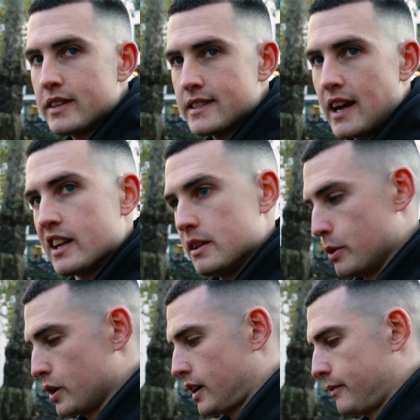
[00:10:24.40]
to designing the
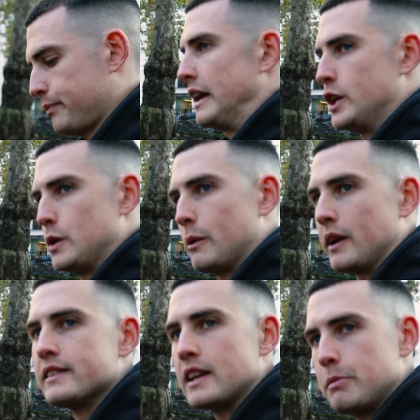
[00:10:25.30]
book, I knew I
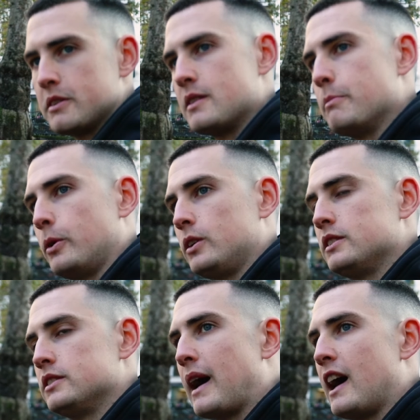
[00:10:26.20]
wanted to keep it simple.
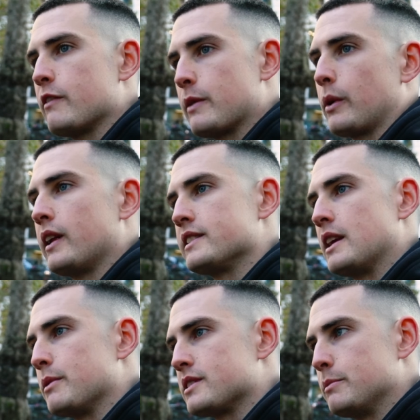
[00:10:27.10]
Part of me wanted to
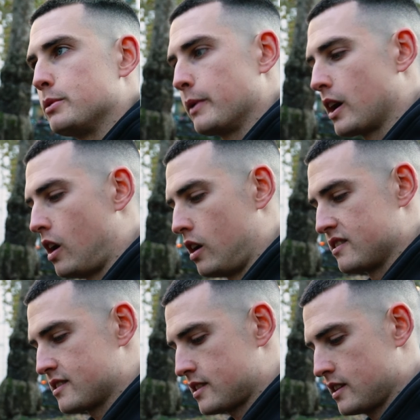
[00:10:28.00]
keep it simple
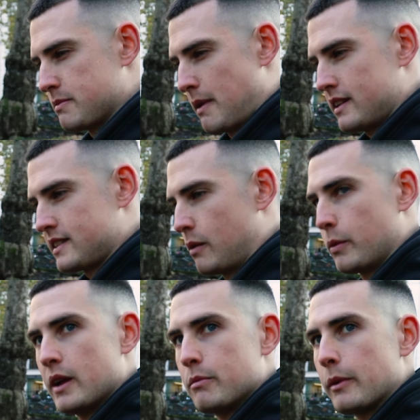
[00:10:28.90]
because, this might sound
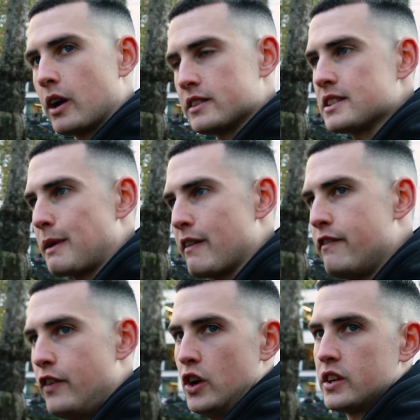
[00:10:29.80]
weird, but because it's my
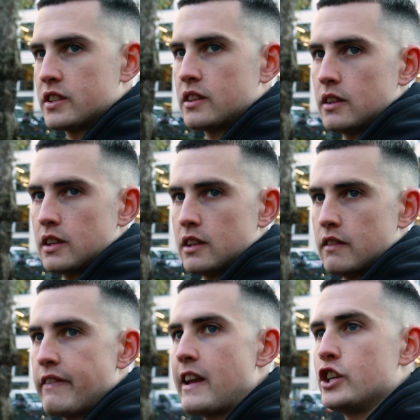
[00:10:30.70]
first
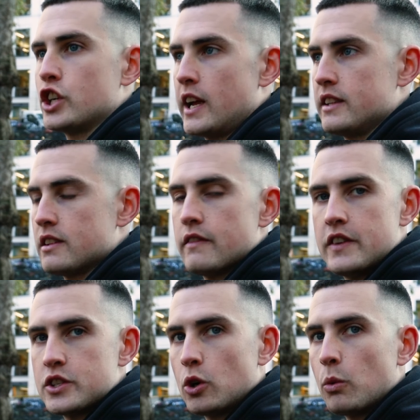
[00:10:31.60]
venture into the
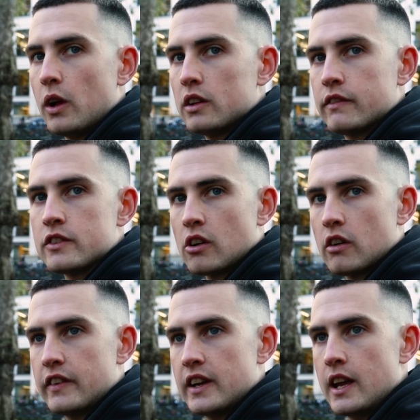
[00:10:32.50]
physical world of
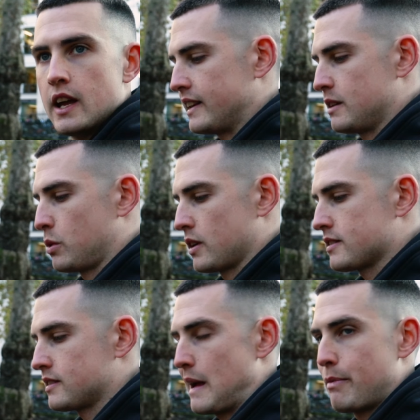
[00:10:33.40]
photography, I didn't want to
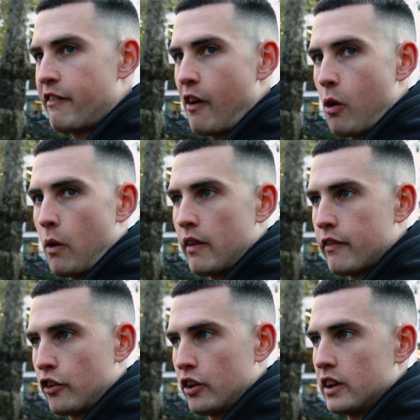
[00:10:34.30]
slap a photo on the
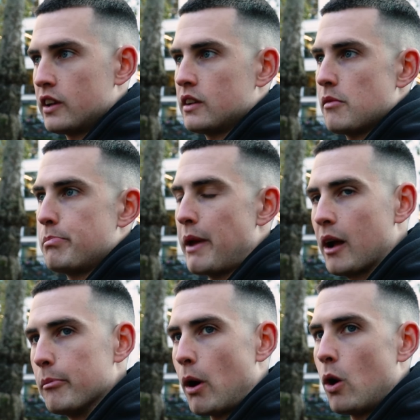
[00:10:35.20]
front,
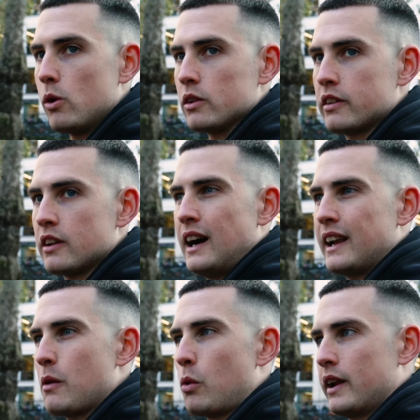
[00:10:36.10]
big and bold. I
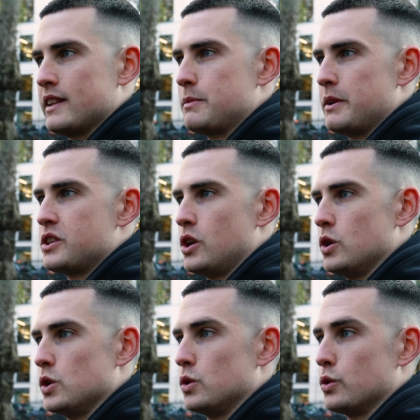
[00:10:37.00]
didn't want it to be
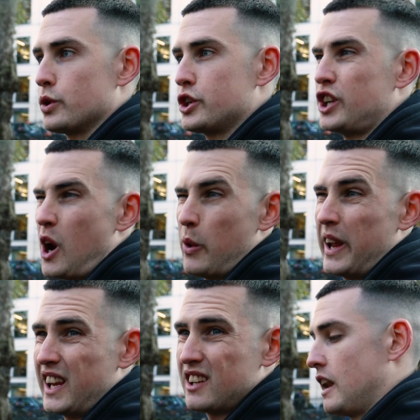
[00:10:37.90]
too
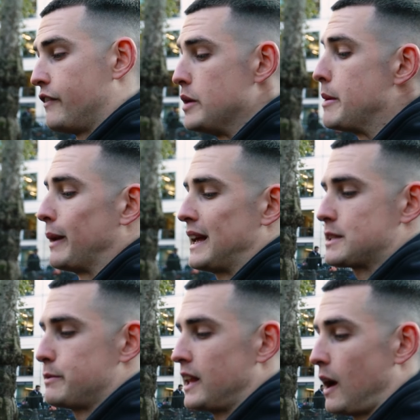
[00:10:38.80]
showy. And a few people
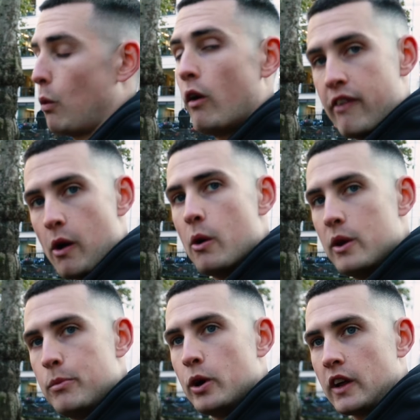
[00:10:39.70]
asked me, like, what photo are
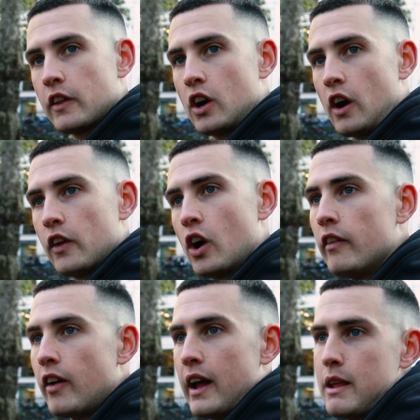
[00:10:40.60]
you putting on the
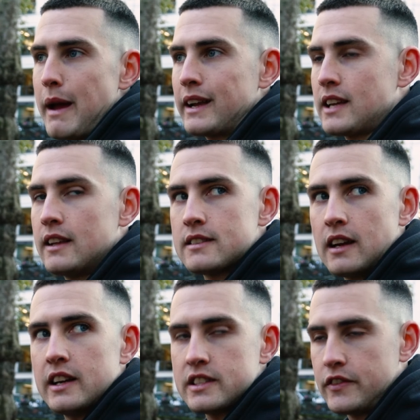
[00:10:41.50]
cover? And it makes sense,
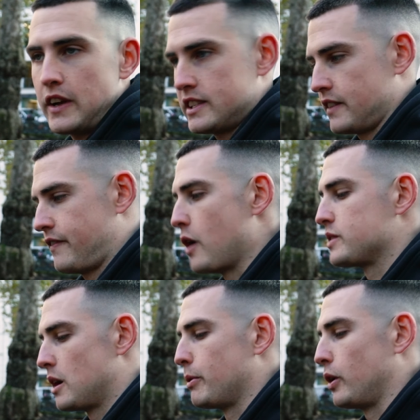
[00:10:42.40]
like, it's a
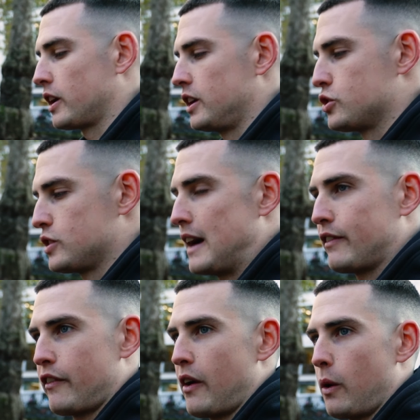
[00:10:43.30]
photo book. You should
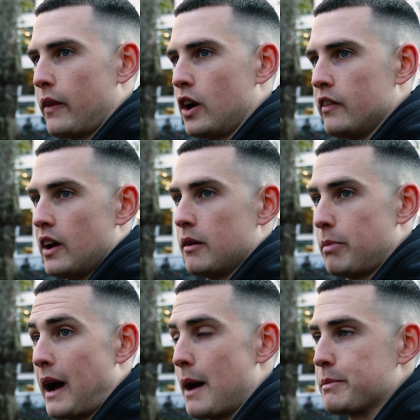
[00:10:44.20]
have a photo on the cover,
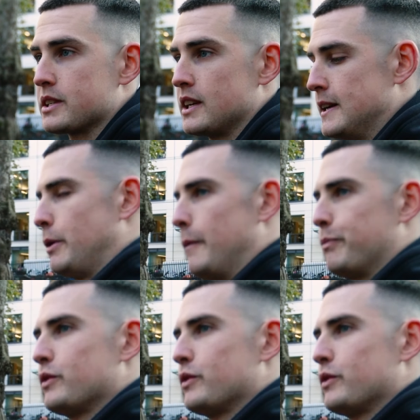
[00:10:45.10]
perhaps. But